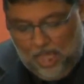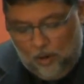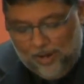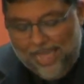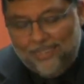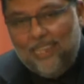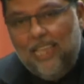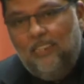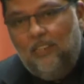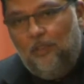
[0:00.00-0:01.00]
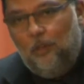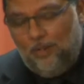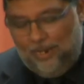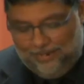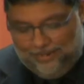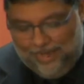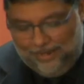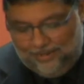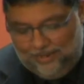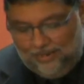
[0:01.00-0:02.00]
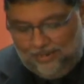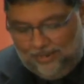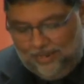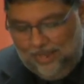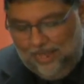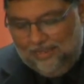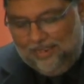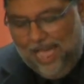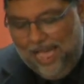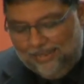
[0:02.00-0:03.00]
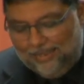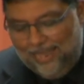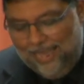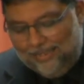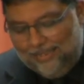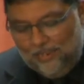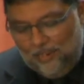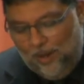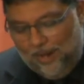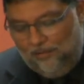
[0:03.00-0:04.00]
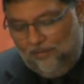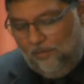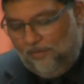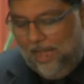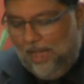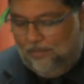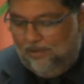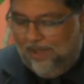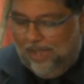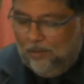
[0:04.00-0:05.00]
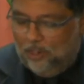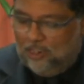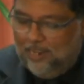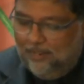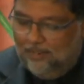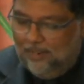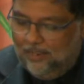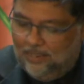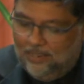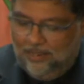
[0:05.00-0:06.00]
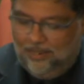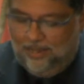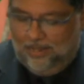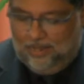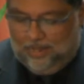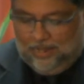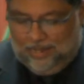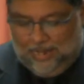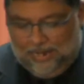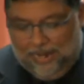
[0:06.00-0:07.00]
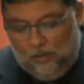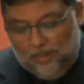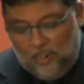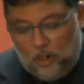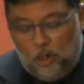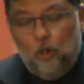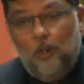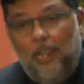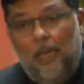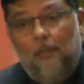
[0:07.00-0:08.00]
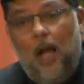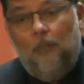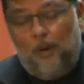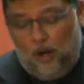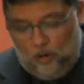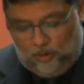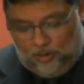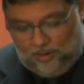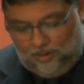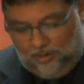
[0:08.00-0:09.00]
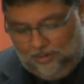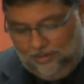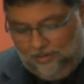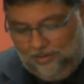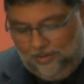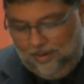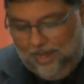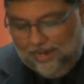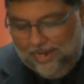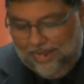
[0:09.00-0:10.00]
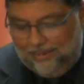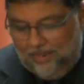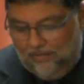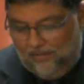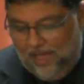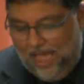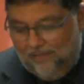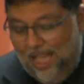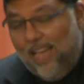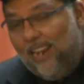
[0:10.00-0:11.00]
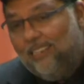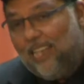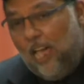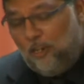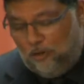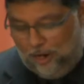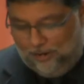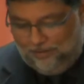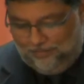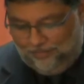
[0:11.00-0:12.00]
Our next interview takes us to Acts 18:24 of the Amplified, which tells us, there was a Jew named Apollos, a native of Alexandria,